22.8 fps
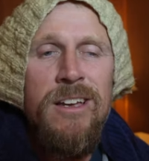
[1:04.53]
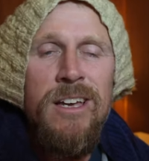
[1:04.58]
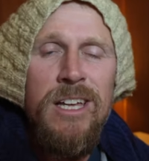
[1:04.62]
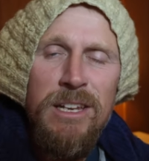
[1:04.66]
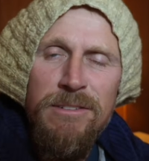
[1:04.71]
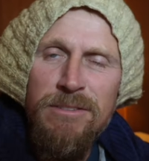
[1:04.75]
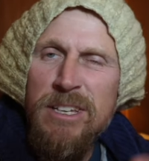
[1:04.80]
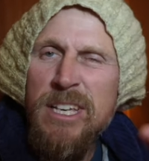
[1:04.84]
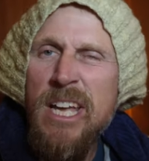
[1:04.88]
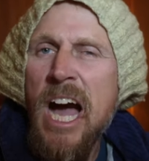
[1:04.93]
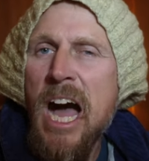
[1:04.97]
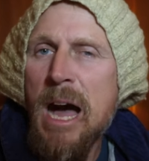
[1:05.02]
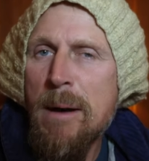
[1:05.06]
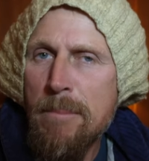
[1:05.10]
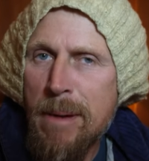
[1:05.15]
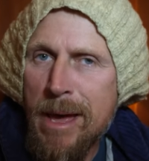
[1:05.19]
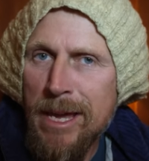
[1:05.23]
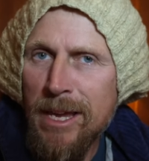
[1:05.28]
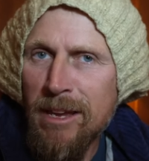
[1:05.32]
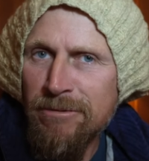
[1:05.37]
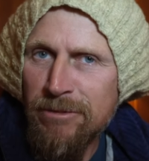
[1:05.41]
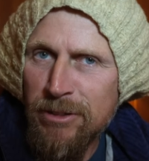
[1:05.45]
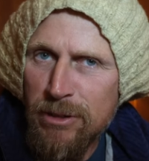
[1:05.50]
And if you can't
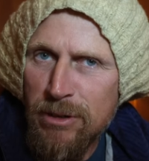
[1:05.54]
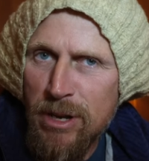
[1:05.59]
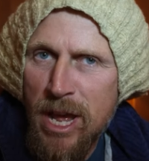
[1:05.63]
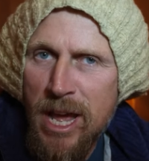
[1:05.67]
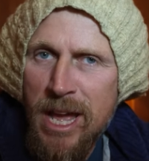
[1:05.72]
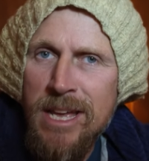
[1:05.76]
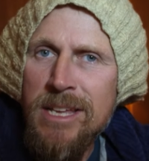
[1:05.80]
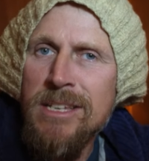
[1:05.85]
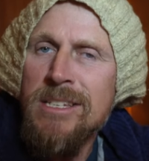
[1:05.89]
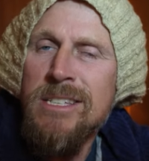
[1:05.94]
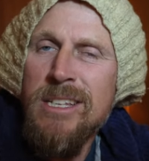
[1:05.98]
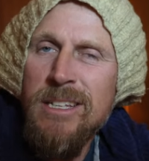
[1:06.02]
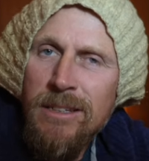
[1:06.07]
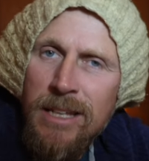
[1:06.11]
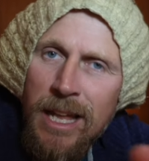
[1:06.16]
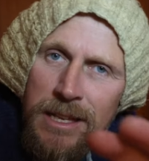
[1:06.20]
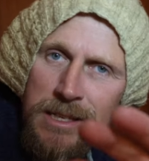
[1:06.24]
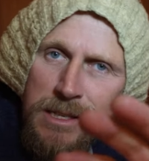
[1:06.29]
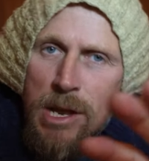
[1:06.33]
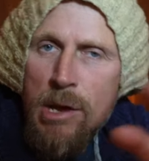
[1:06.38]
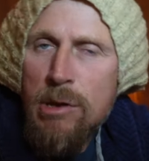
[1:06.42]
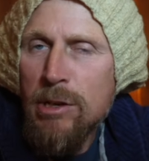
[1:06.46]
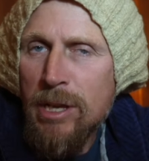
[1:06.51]
make a few days, then
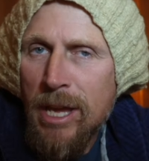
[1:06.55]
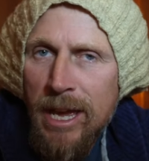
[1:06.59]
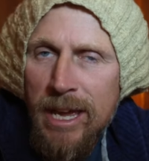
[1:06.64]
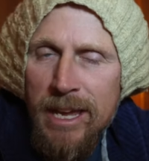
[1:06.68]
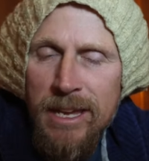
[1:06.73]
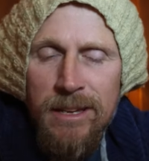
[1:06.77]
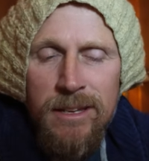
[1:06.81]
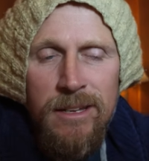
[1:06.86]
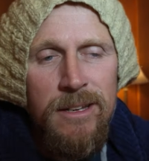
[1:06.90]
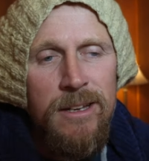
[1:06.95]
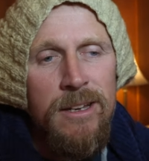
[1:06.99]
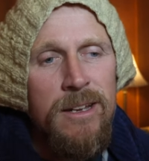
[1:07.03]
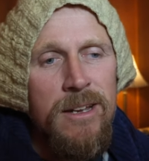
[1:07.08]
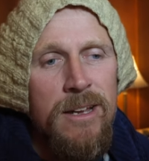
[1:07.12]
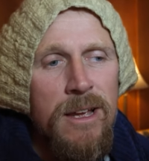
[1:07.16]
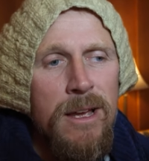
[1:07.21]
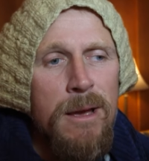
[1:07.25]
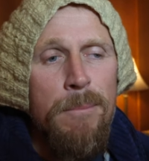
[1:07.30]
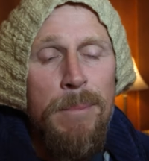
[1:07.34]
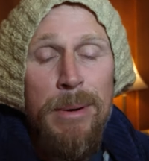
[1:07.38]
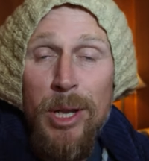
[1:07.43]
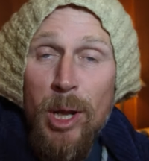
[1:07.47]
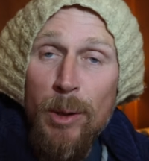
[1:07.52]
that's okay.
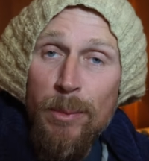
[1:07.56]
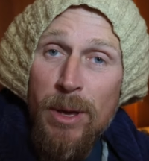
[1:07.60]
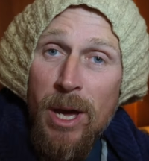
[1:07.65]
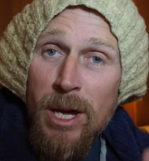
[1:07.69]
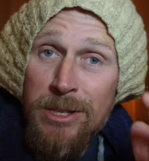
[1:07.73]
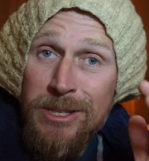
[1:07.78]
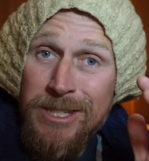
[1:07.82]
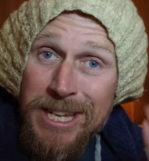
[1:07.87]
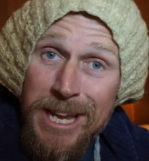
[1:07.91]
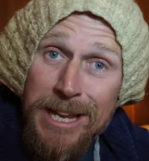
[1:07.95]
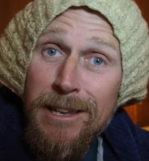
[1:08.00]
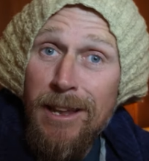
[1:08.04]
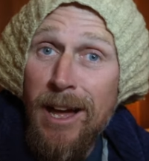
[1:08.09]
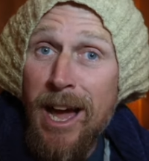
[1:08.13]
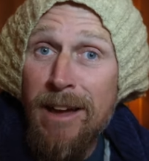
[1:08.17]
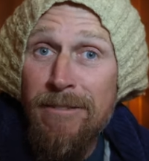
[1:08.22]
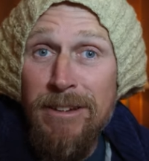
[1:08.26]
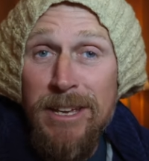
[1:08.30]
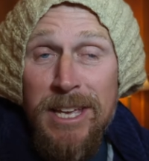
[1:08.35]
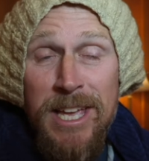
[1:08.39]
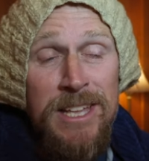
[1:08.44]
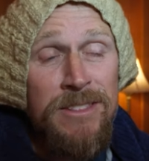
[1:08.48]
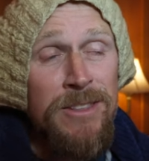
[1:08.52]
But I'll be on
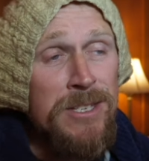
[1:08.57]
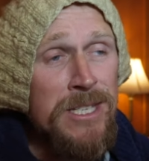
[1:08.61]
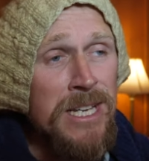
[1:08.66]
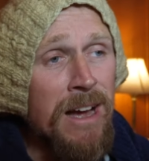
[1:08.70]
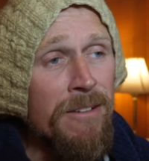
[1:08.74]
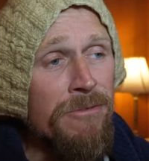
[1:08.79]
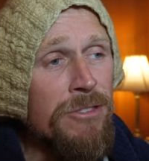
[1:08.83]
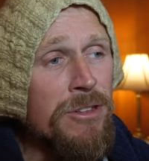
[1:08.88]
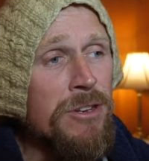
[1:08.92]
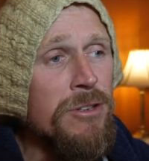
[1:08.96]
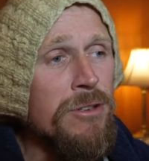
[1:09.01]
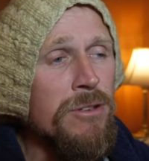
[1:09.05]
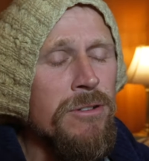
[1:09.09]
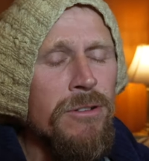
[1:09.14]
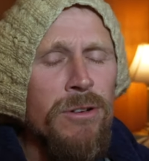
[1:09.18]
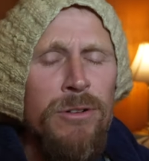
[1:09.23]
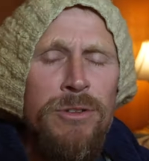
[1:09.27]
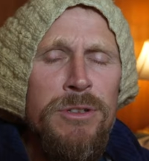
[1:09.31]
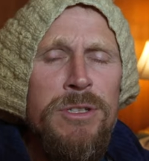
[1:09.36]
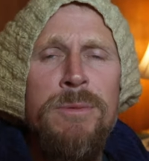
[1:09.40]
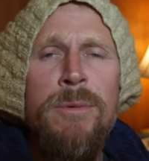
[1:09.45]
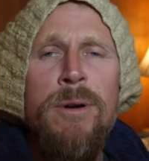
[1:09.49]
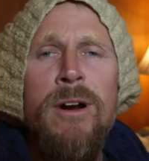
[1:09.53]
DLive again this afternoon,
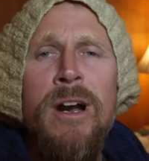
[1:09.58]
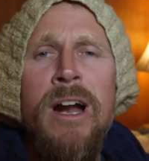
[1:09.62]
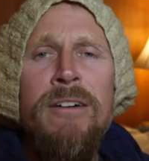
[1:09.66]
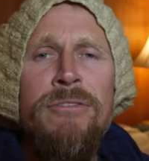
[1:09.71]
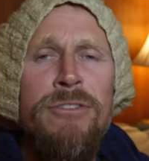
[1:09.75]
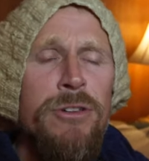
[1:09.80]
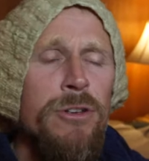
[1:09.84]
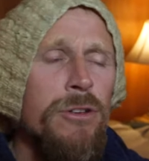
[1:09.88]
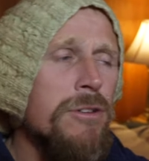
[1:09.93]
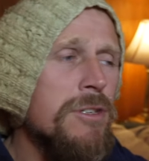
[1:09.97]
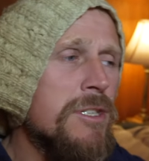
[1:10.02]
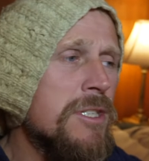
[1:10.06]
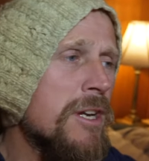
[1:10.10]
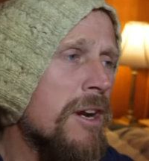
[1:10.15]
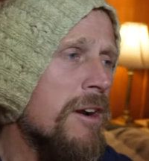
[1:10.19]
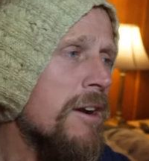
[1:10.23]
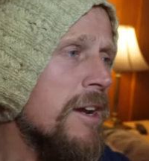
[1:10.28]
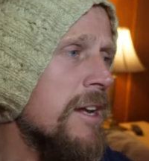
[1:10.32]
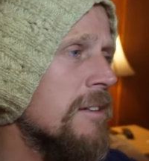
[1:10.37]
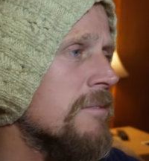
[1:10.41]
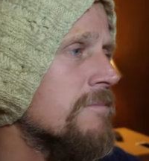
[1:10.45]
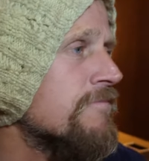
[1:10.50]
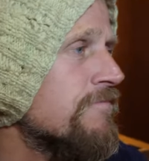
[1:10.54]
or tomorrow afternoon,
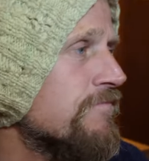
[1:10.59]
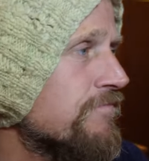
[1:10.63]
sorry.